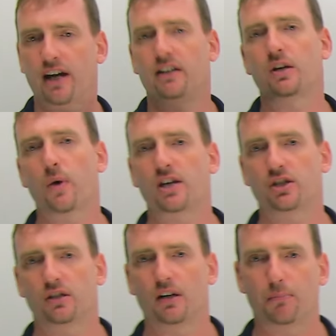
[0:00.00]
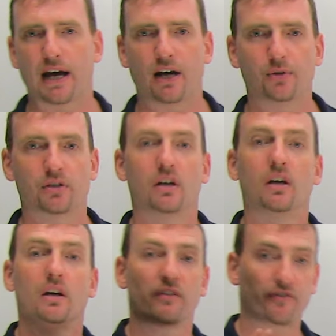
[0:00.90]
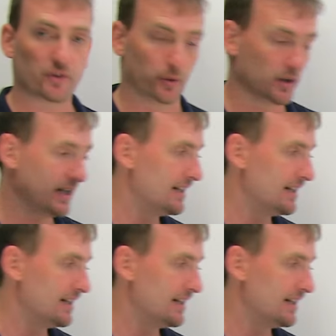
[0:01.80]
any question about food.